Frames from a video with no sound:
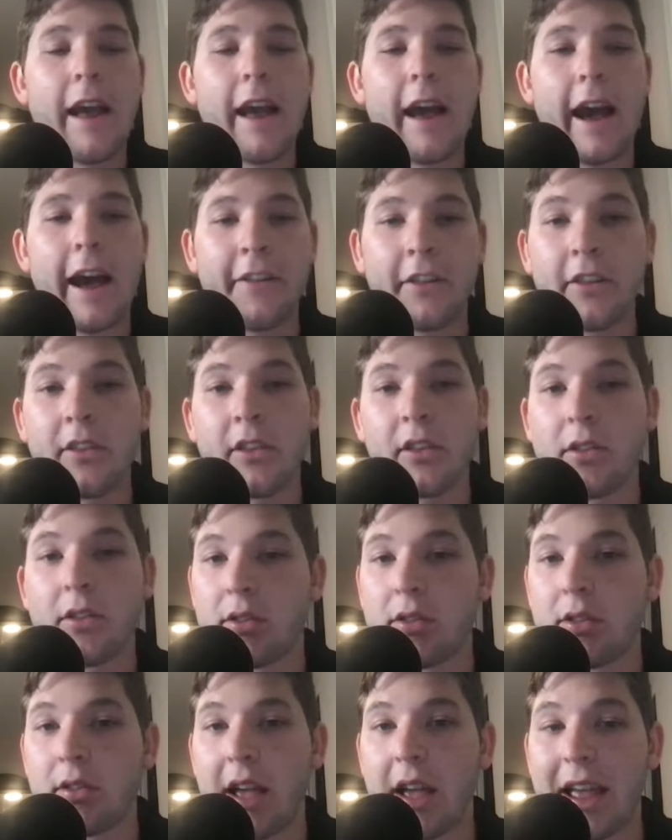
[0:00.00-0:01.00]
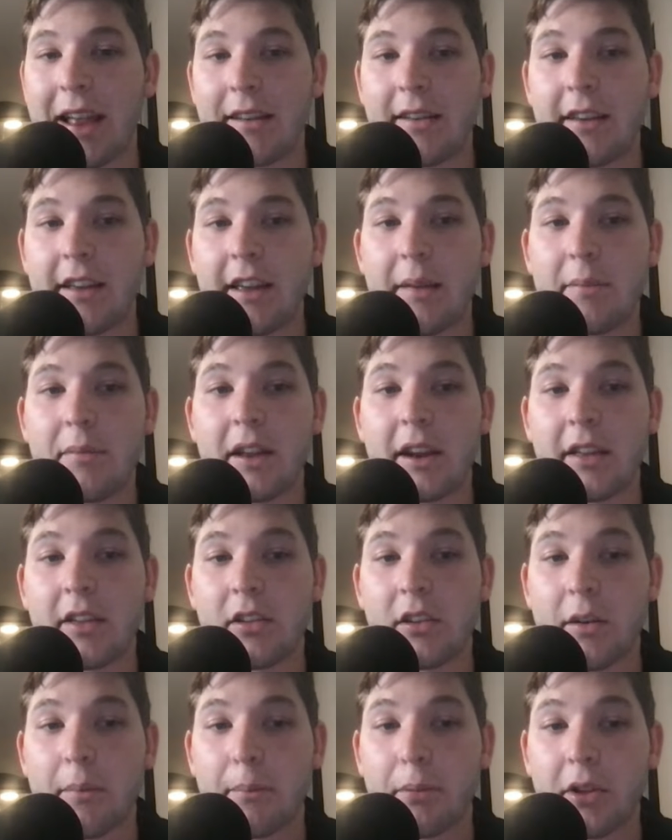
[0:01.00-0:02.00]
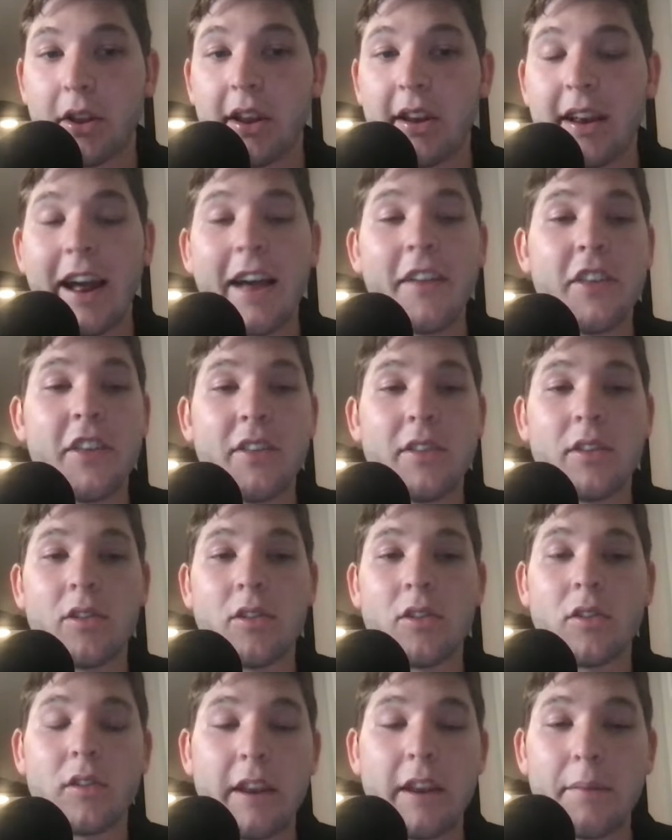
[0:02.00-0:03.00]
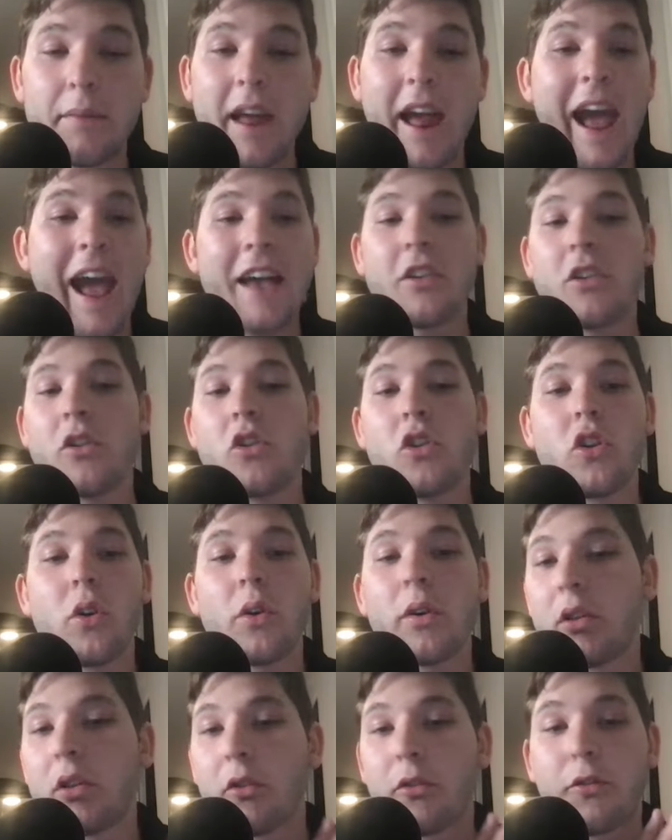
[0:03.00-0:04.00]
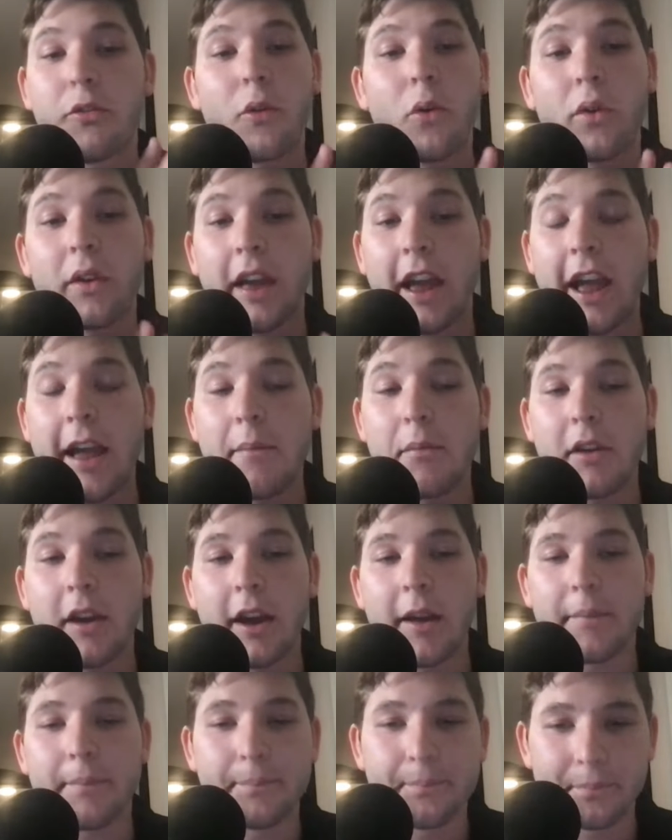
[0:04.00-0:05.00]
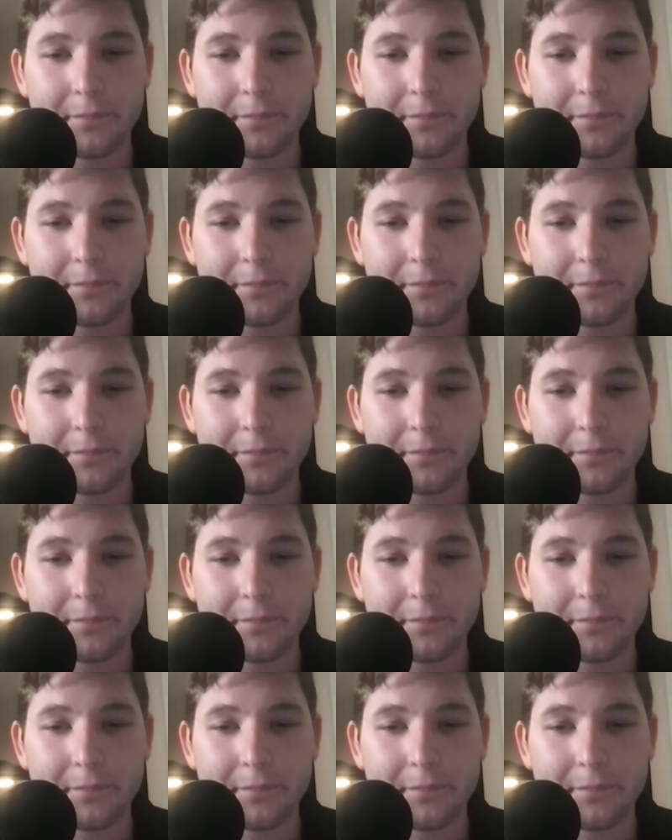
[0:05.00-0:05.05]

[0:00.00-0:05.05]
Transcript: I think this is a team that is complete. I think this is a team that hasn't shown us a full game yet.